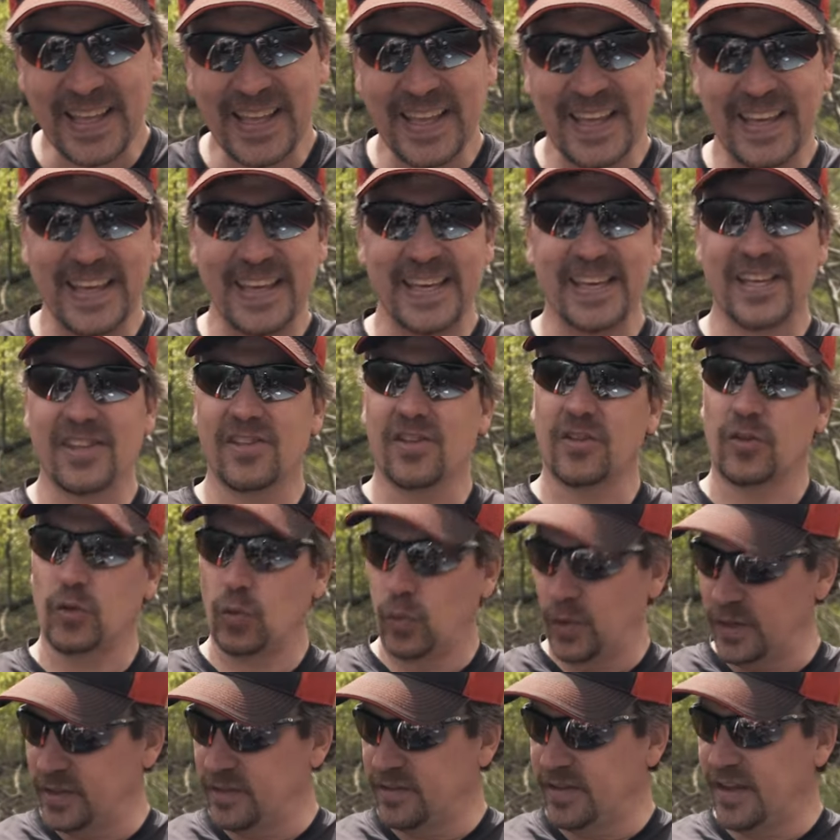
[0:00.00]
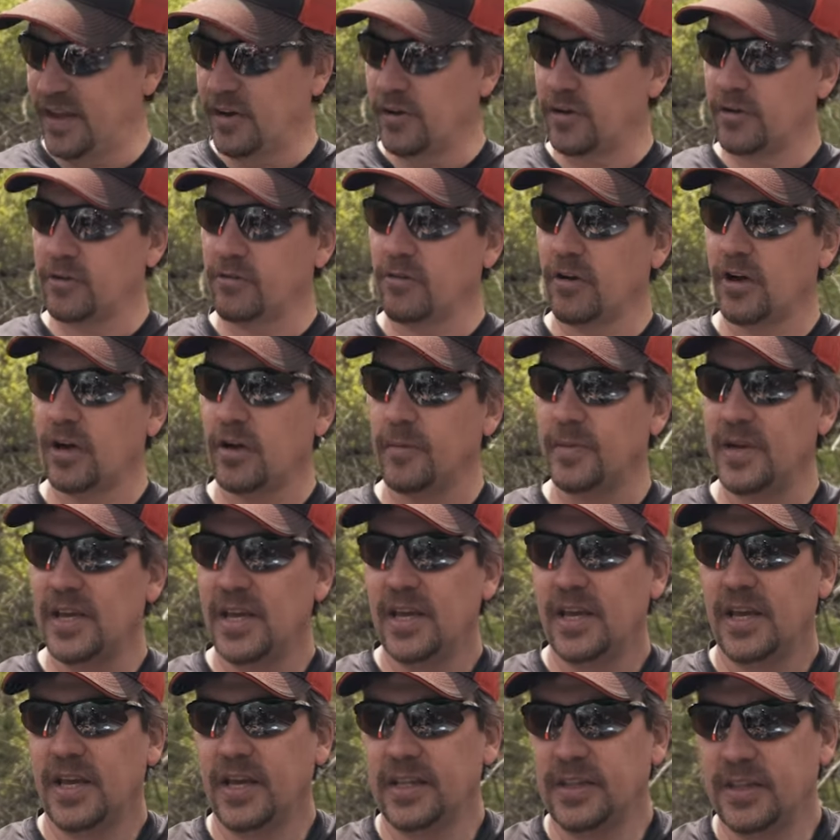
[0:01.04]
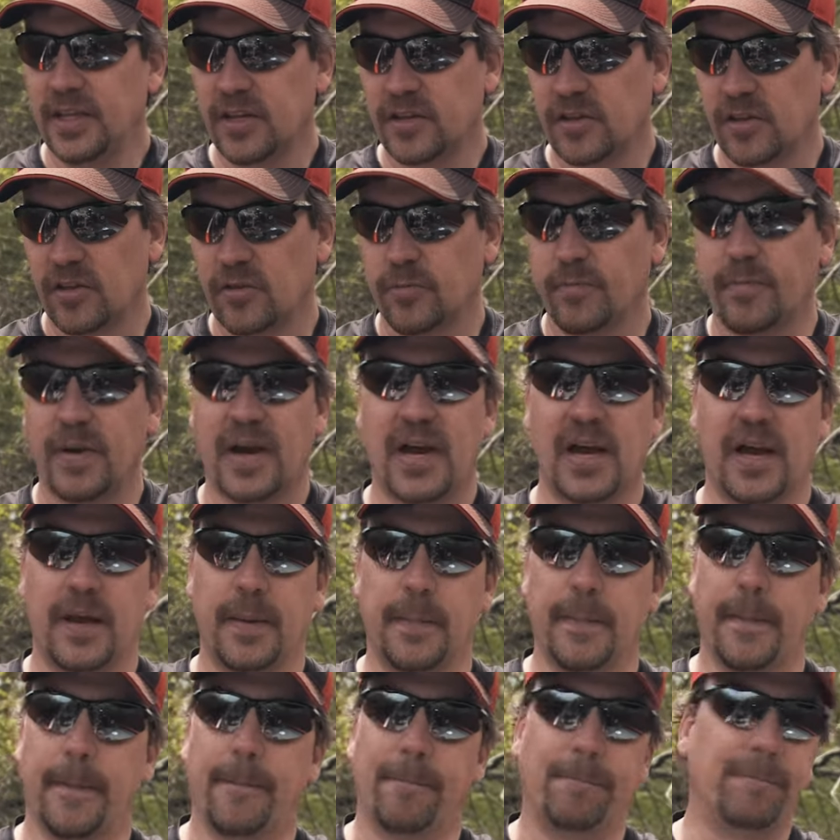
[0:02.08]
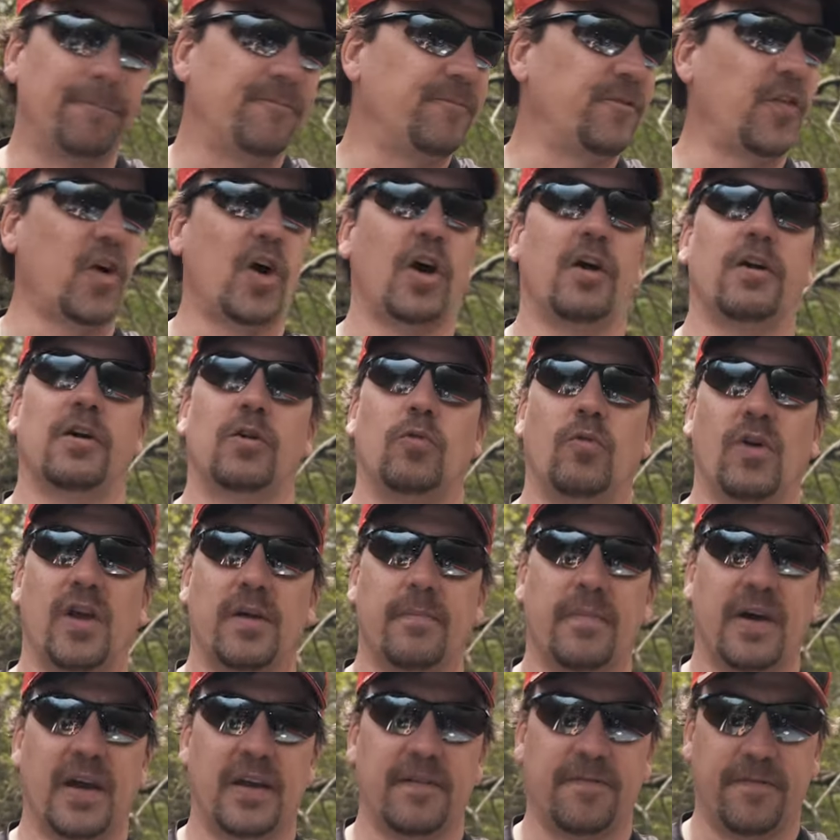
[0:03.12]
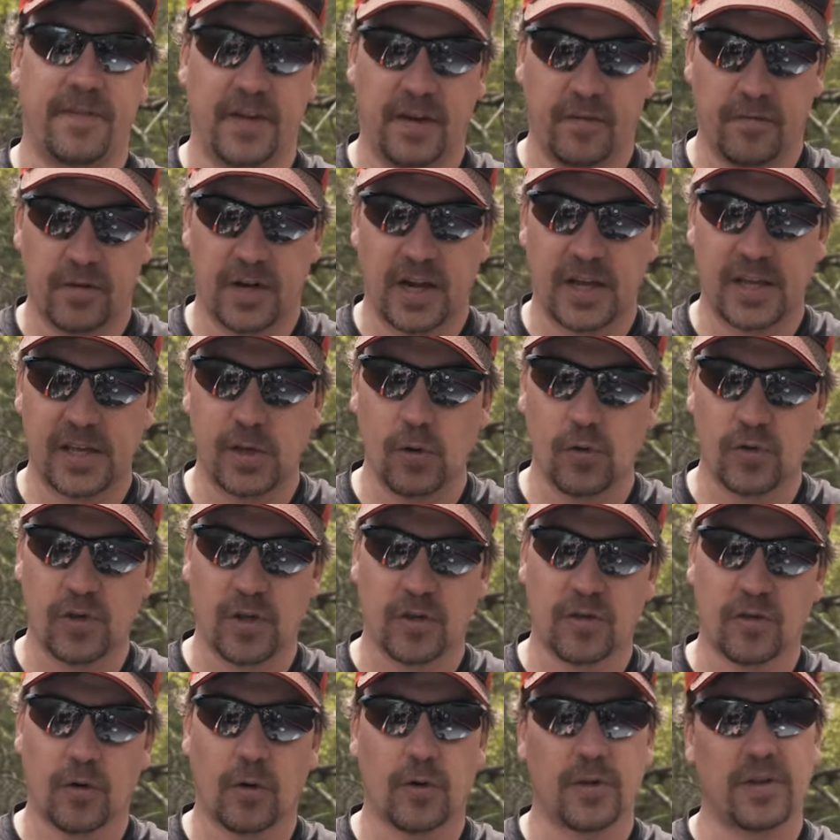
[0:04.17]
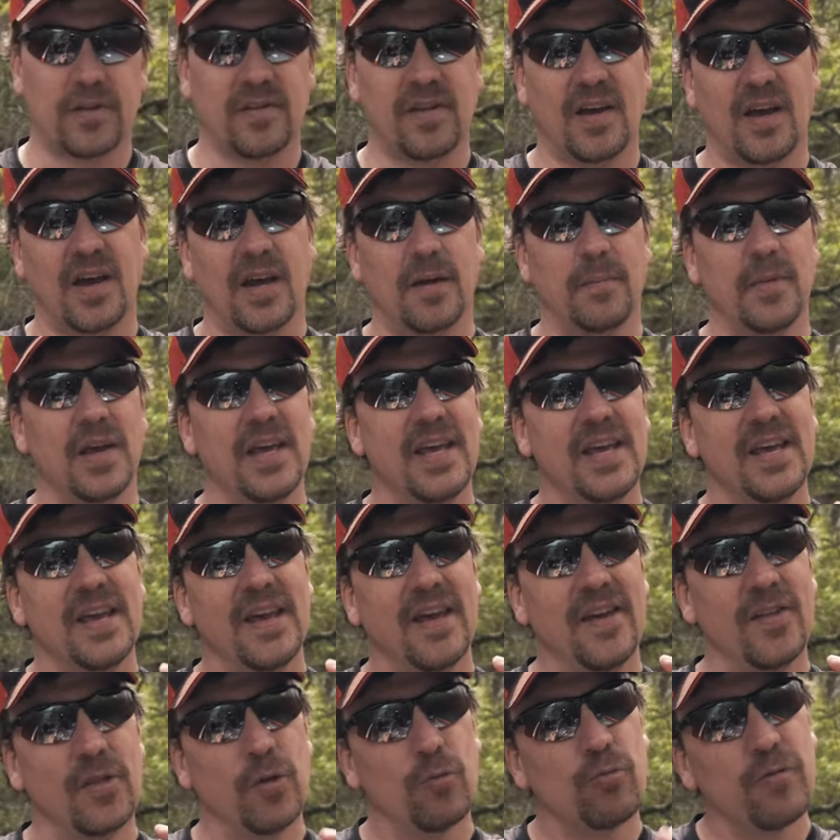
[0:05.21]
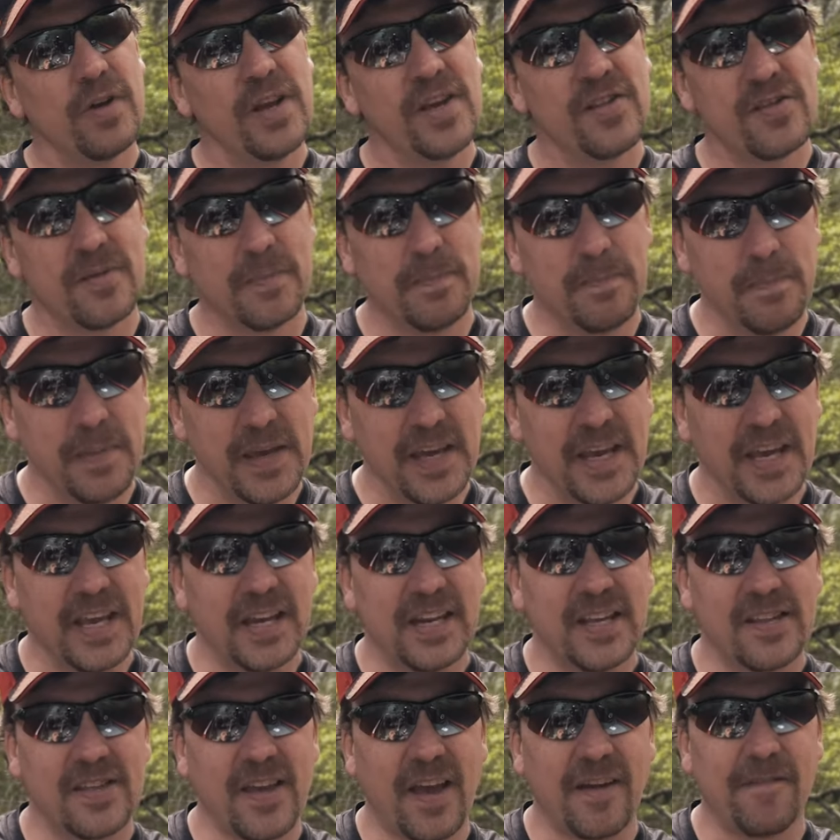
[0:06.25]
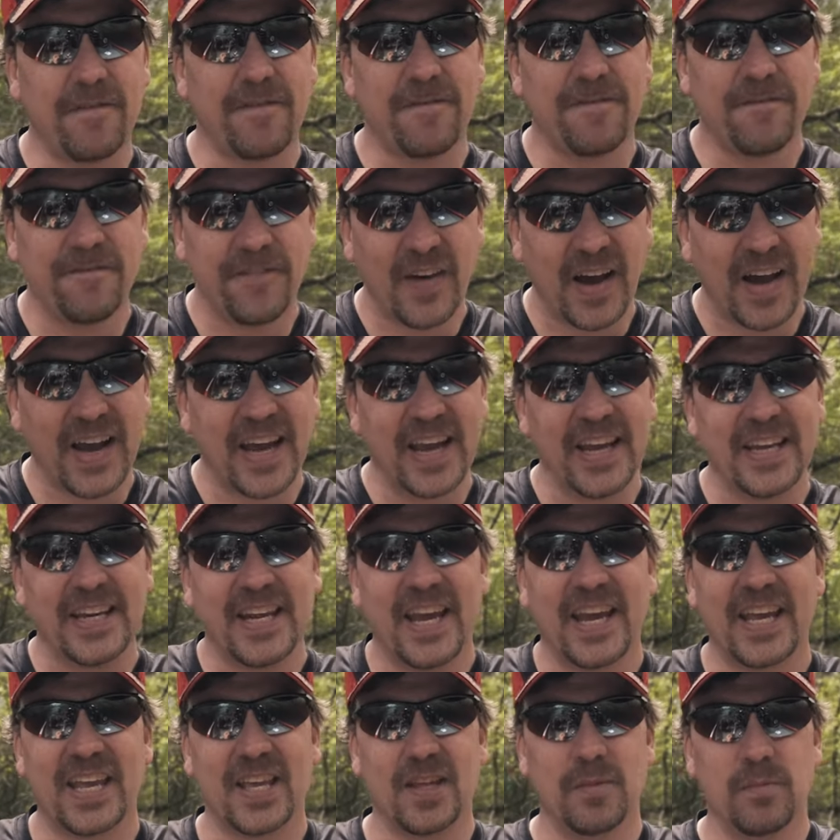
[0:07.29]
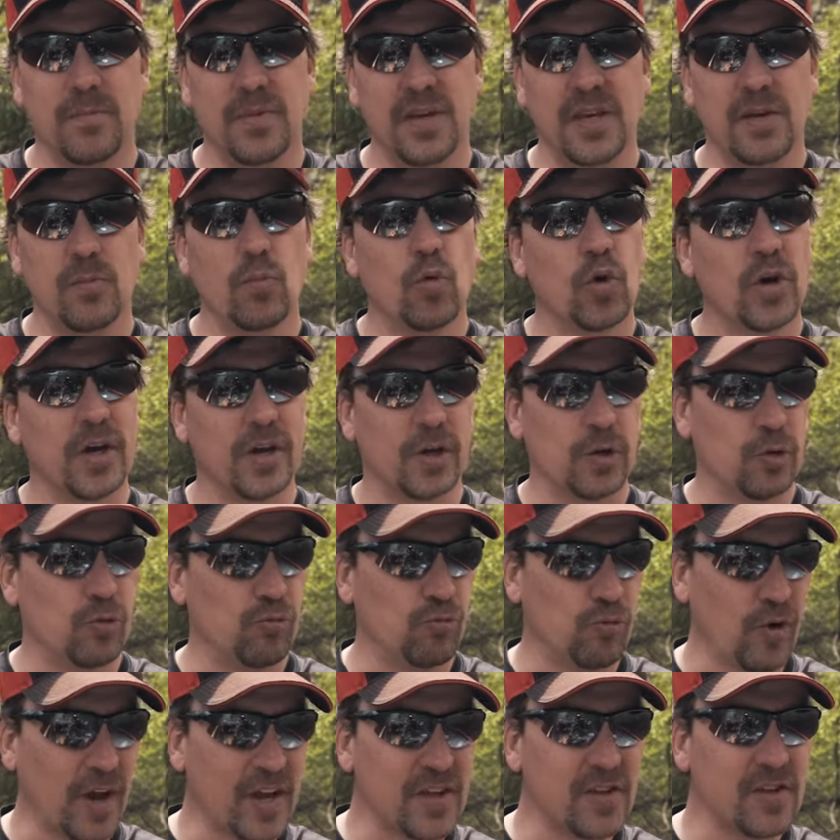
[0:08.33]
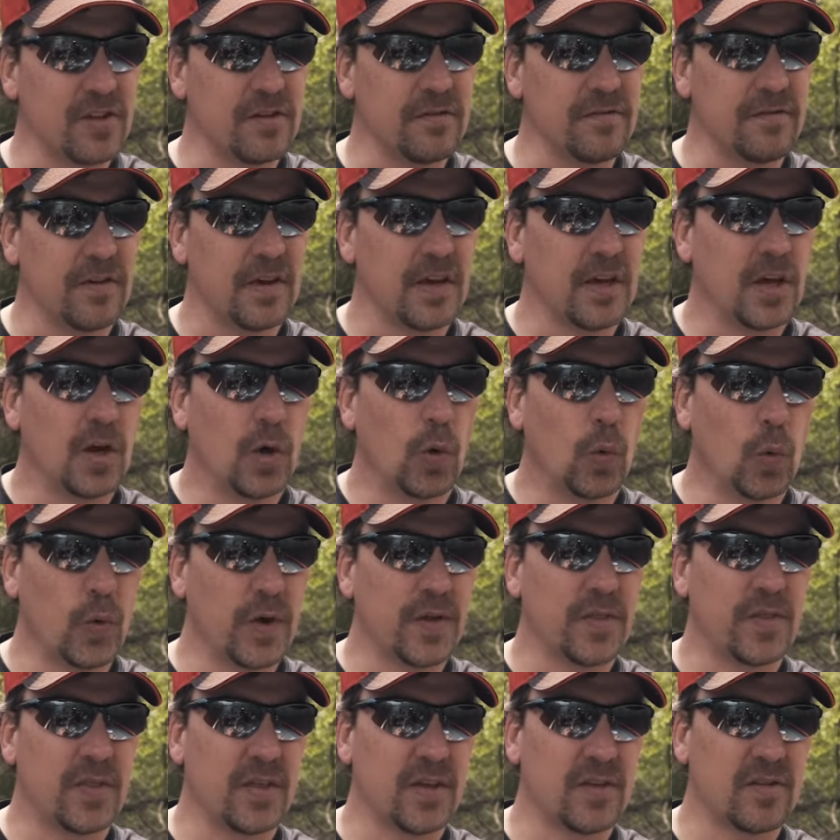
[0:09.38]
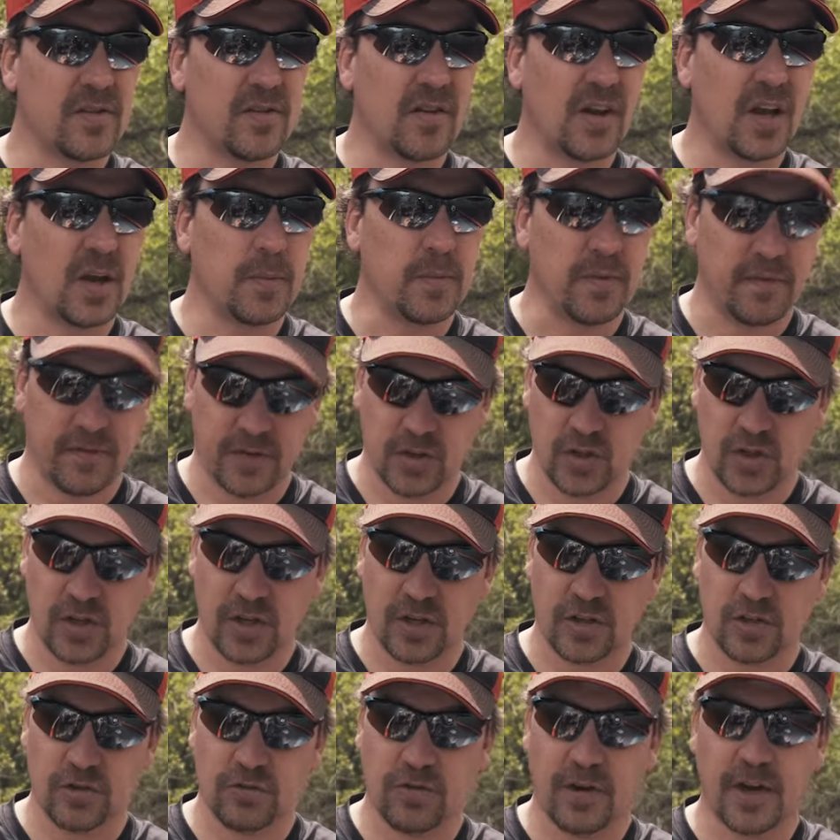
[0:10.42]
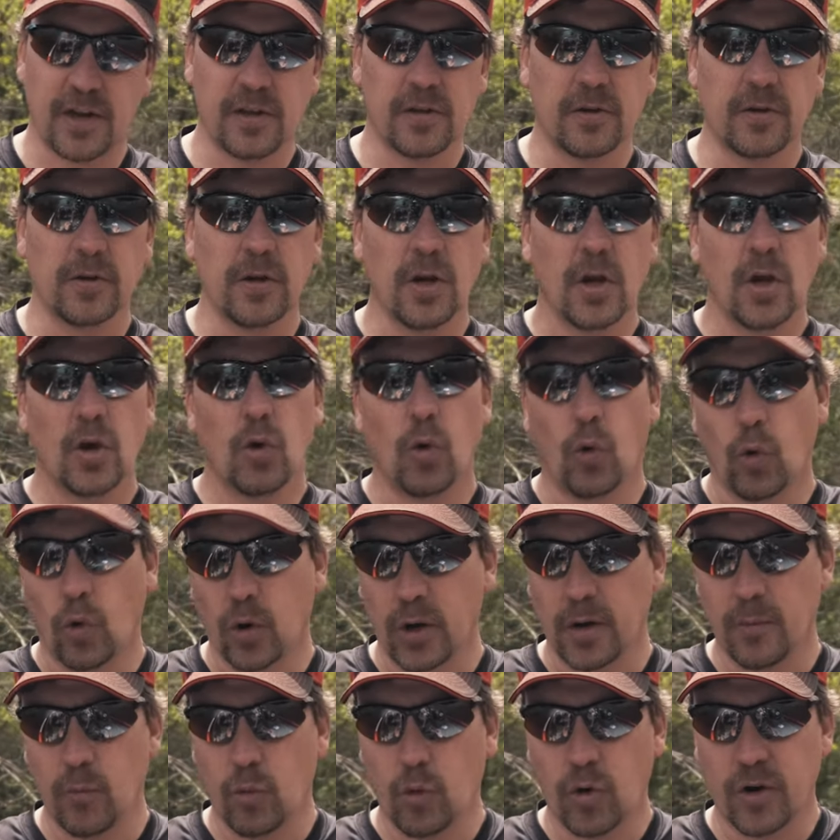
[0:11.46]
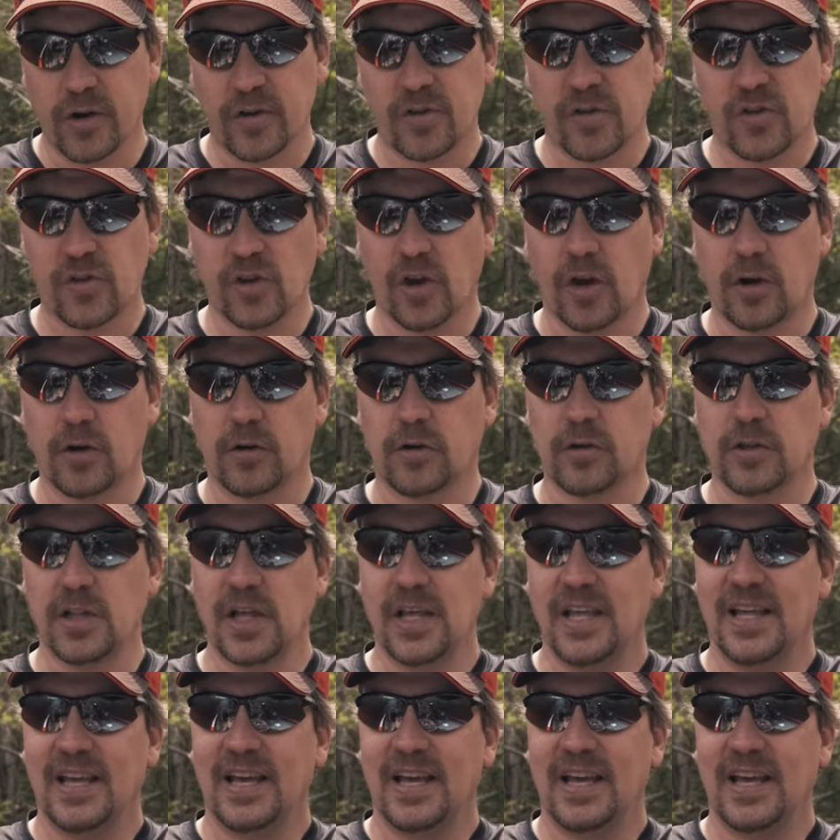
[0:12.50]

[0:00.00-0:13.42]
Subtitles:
is a twin tail grub, and this is by far and away my favorite. I use this all the time, and the reason being is I find I can be more aggressive with this type of a jig trailer or more subtle.